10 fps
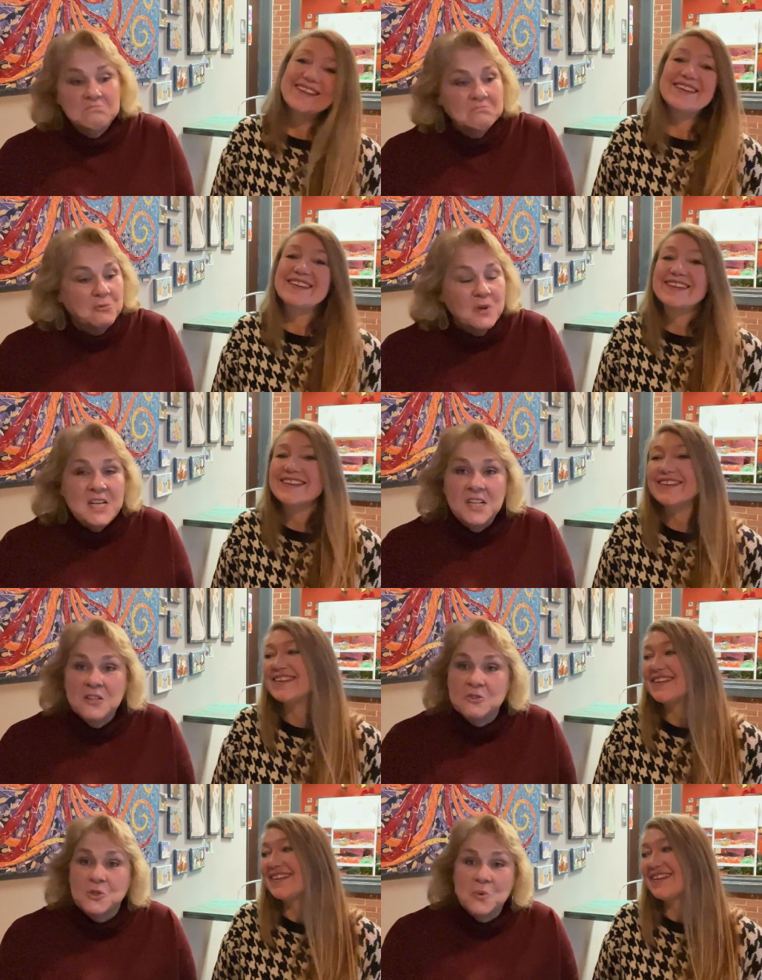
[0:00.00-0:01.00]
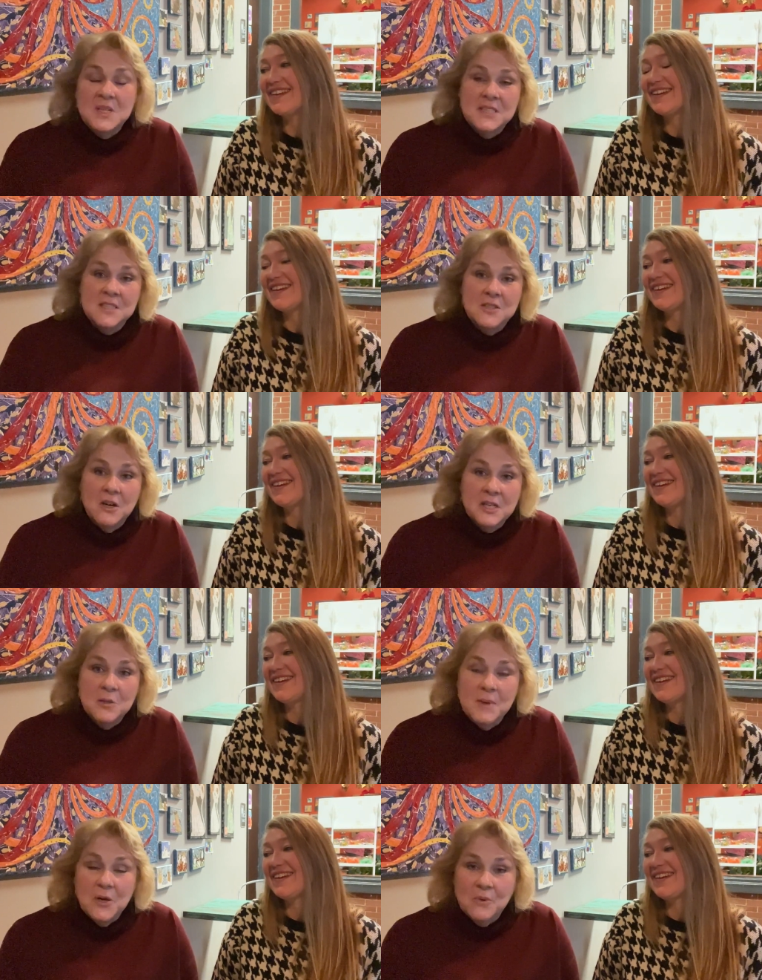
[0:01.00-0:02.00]
Speaker 1: reading their stories and talking
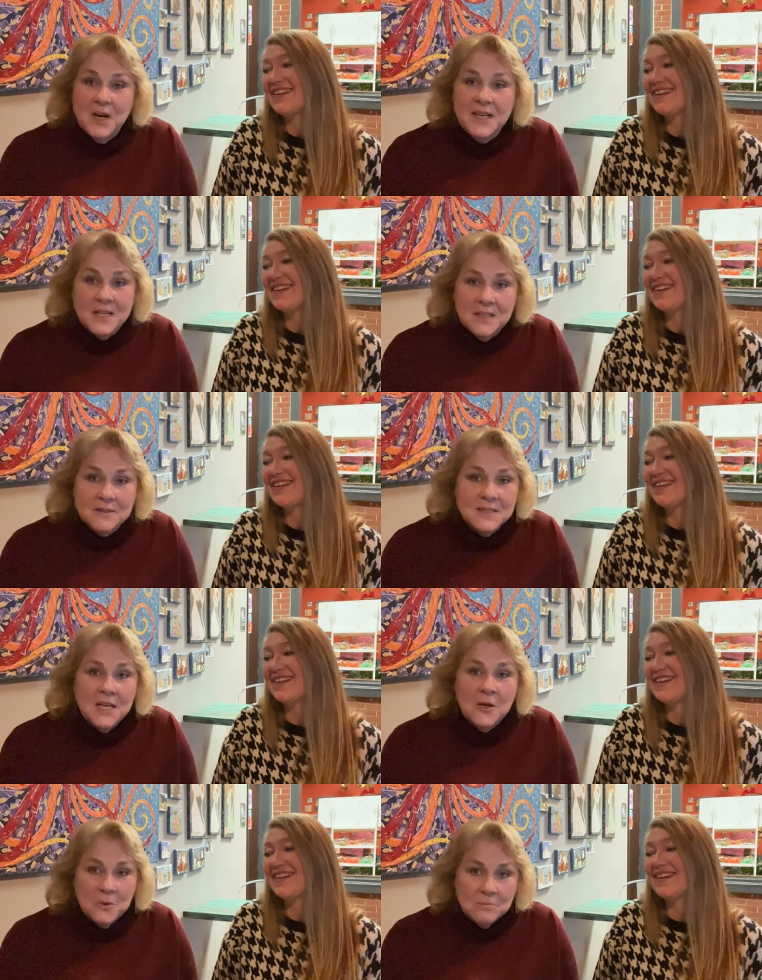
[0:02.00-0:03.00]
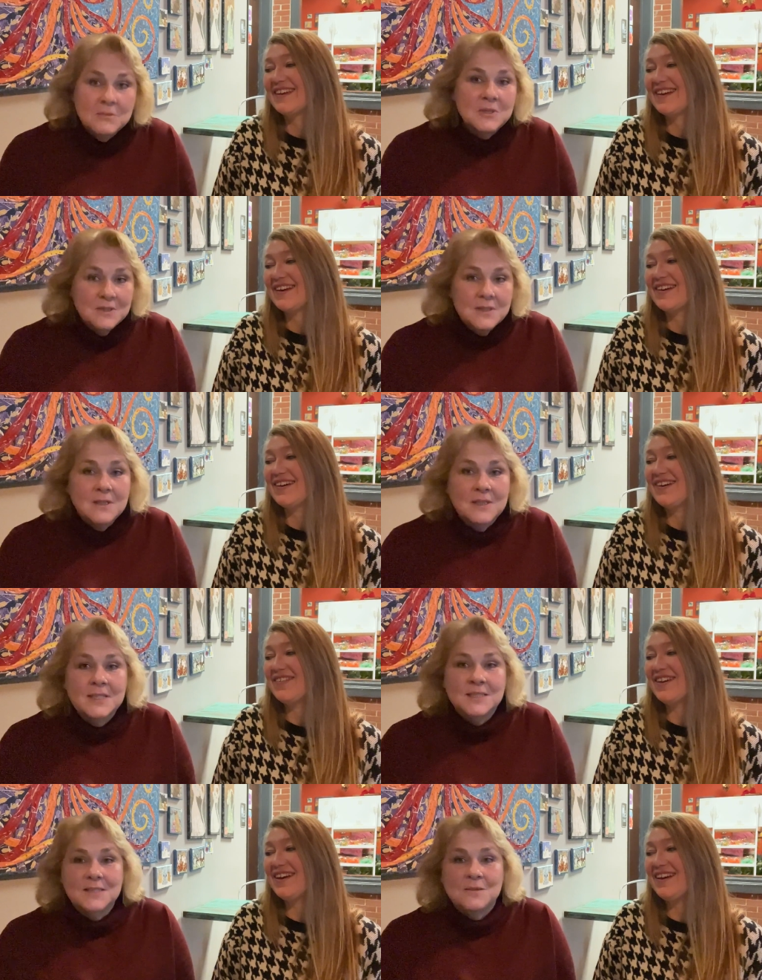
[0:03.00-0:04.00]
about writing. So,
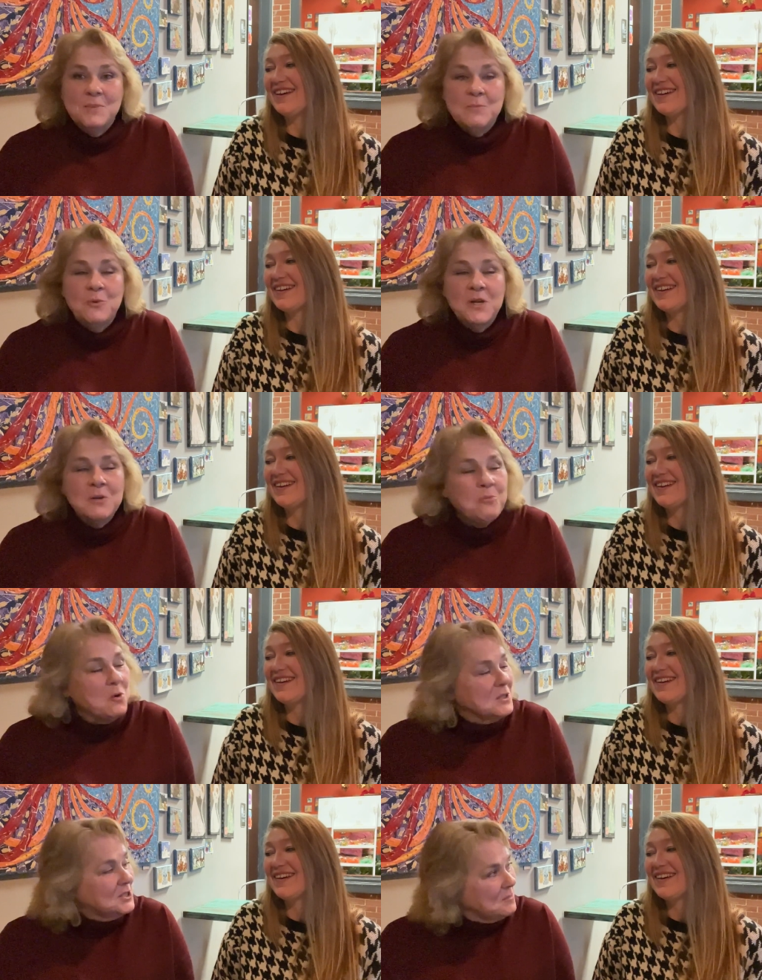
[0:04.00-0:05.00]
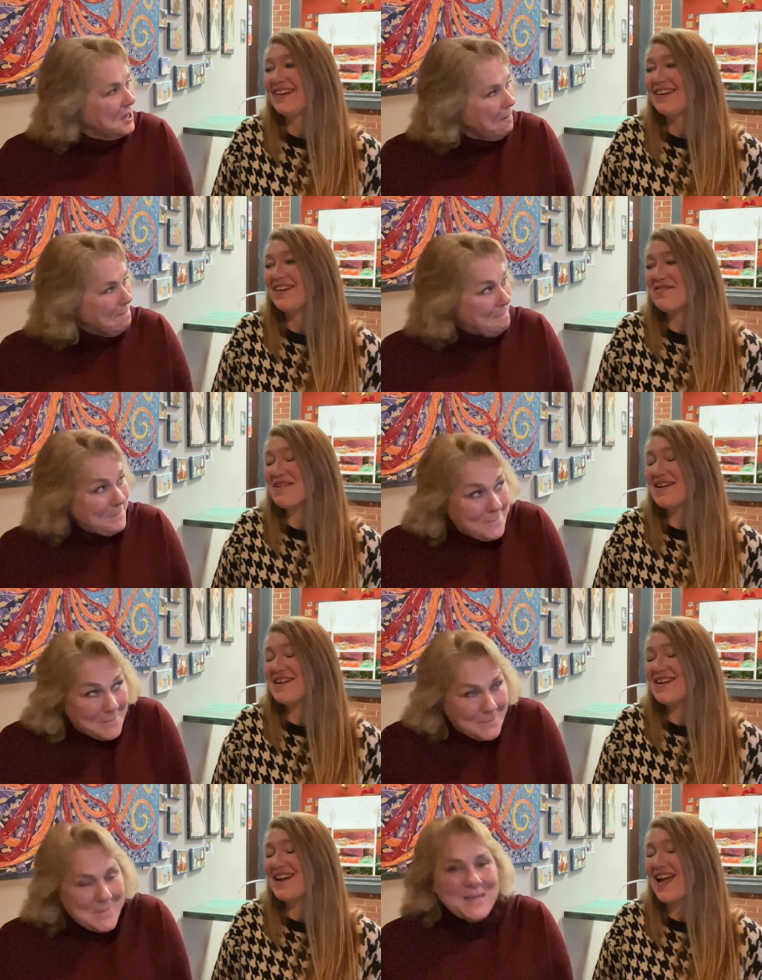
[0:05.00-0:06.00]
it's been pretty important to me.
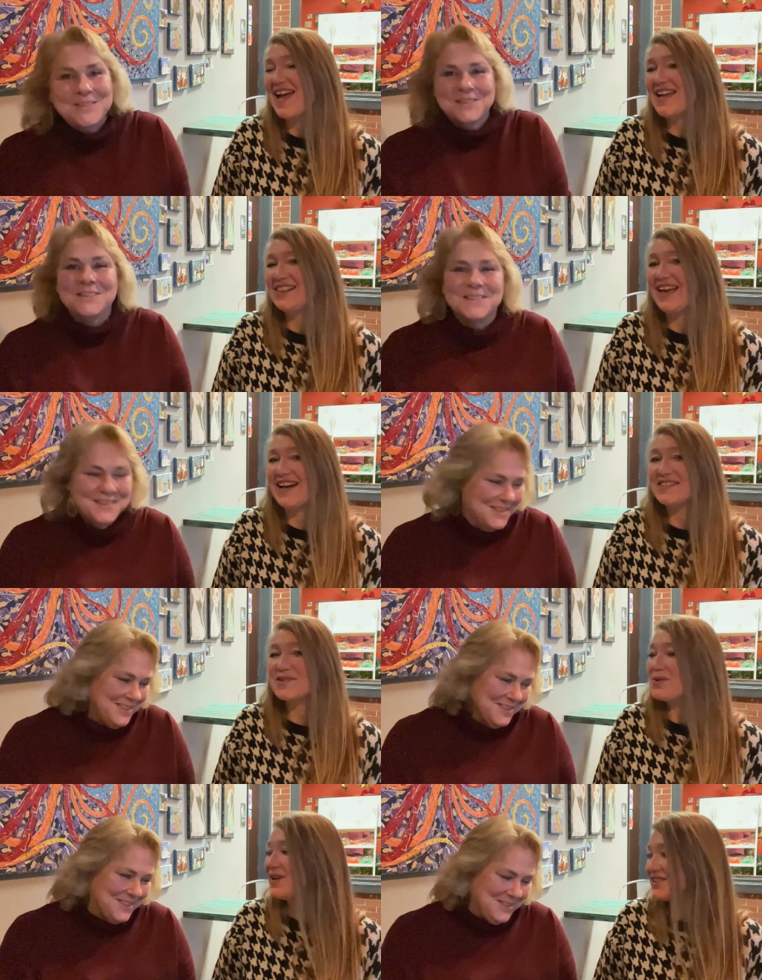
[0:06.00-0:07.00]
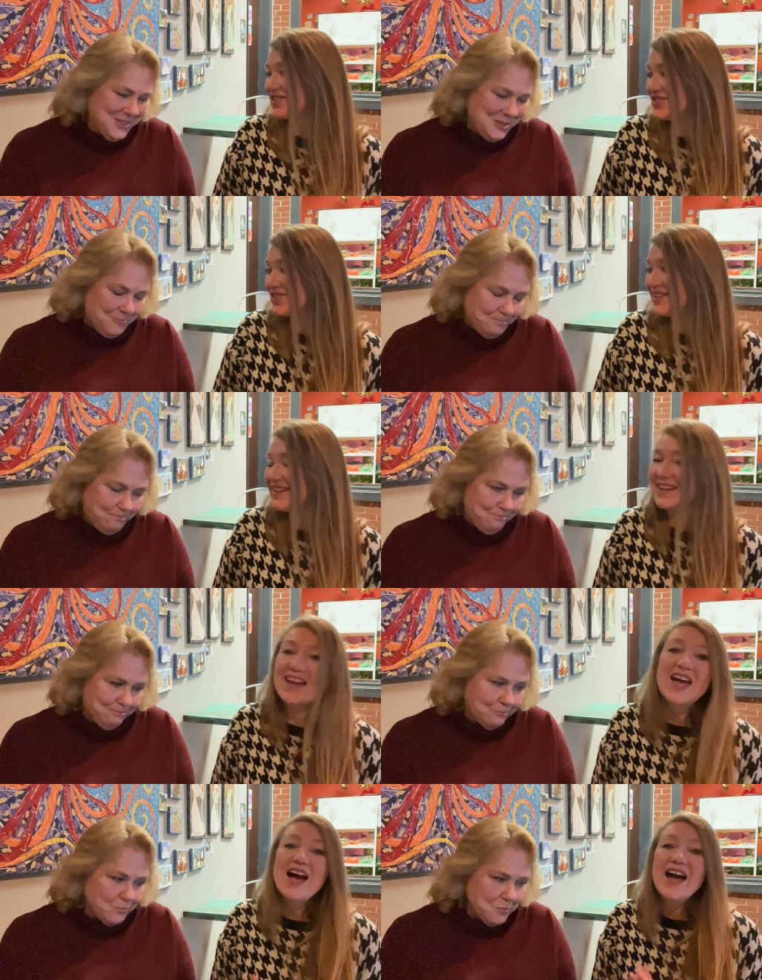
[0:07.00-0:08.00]
Speaker 2: Okay. And last question.
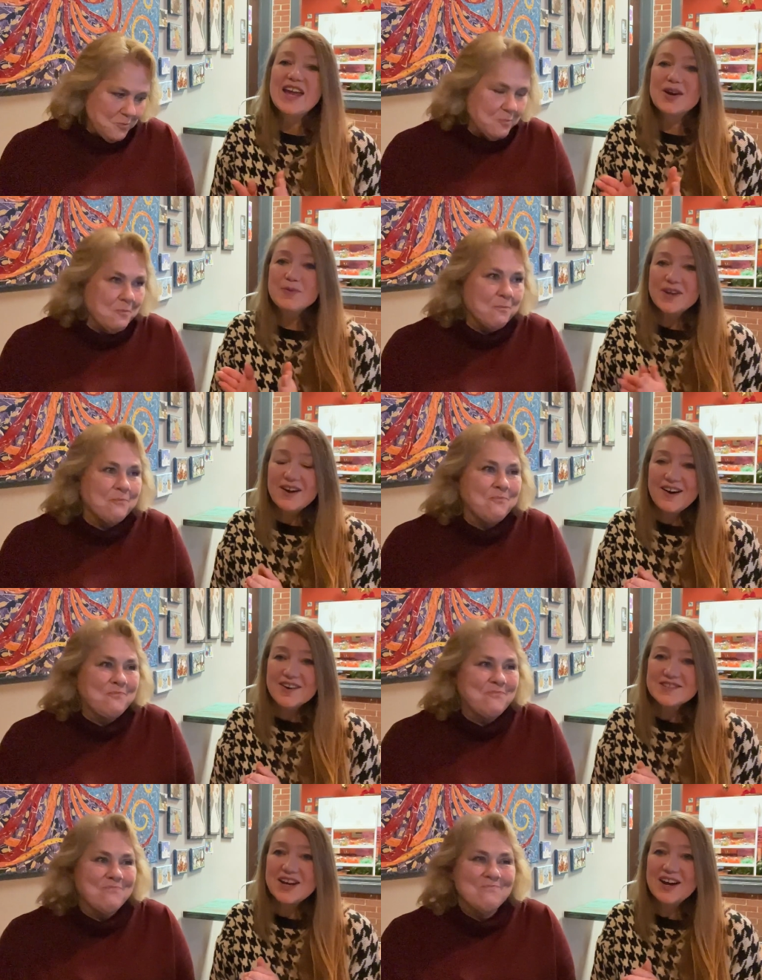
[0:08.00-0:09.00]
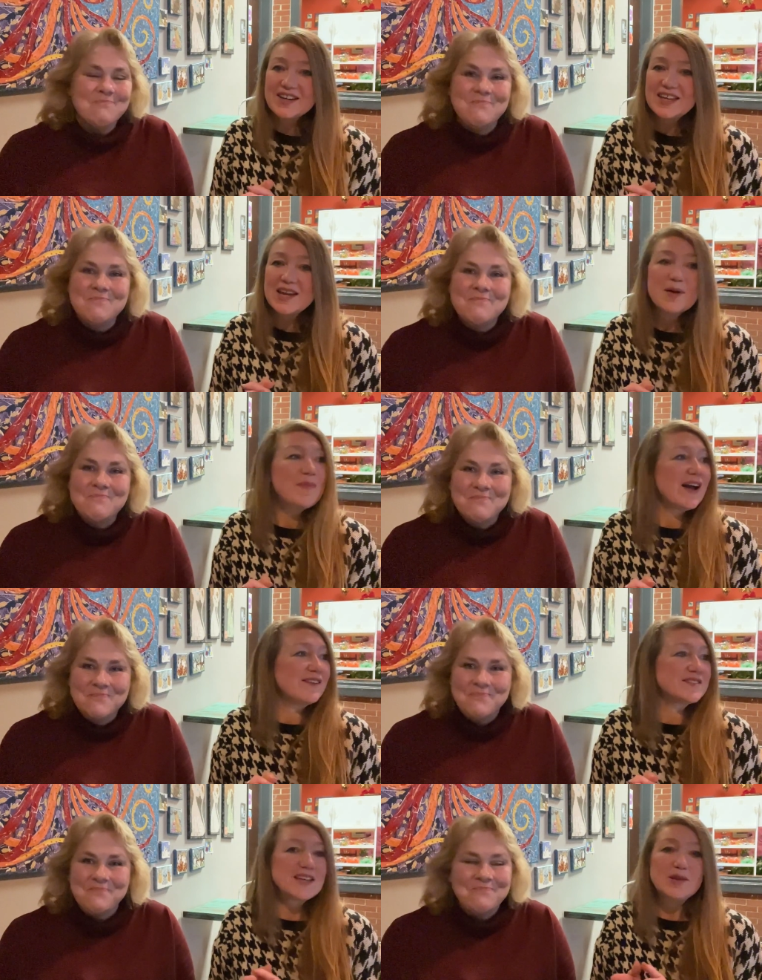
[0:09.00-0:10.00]
Here we are talking
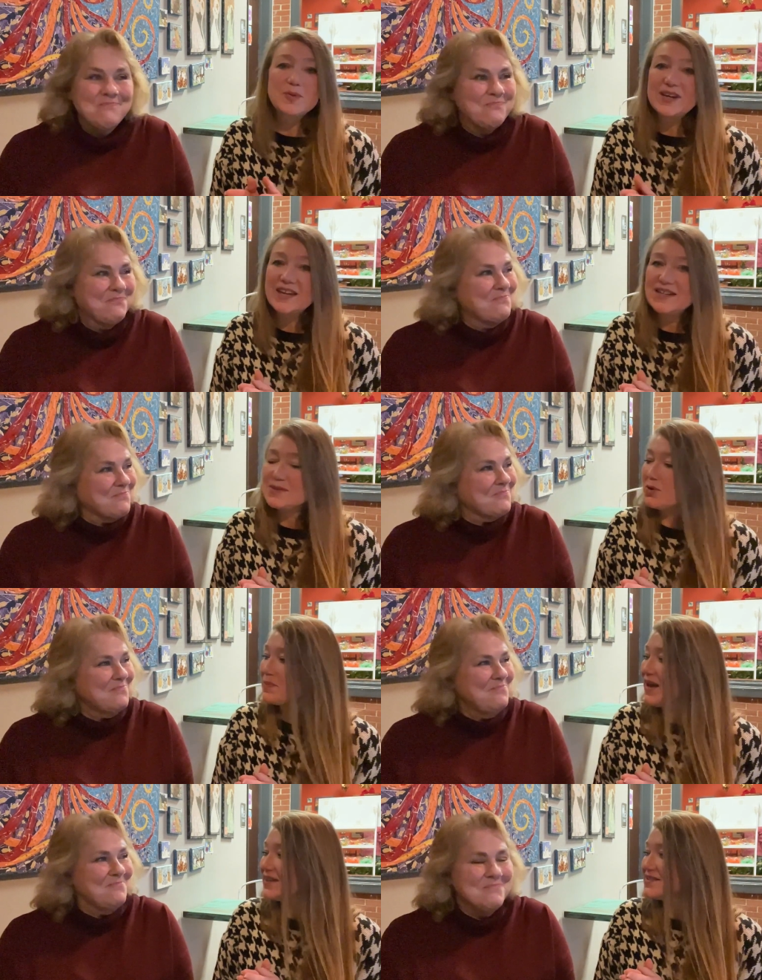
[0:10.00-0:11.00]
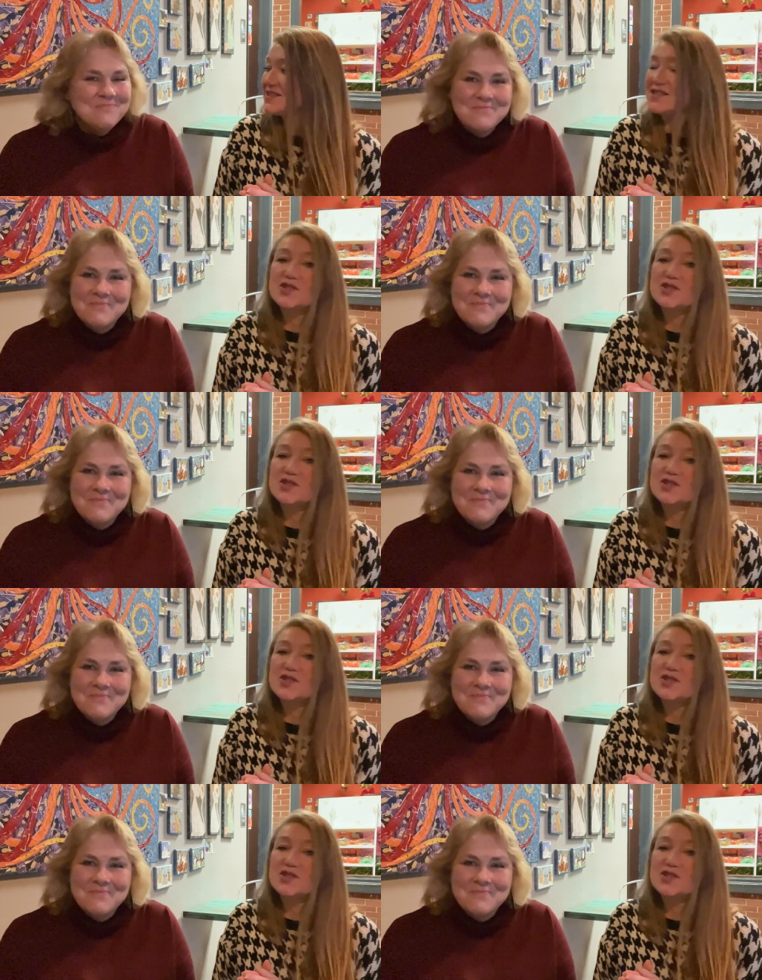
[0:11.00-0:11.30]
about Celebrate Gettysburg Magazine.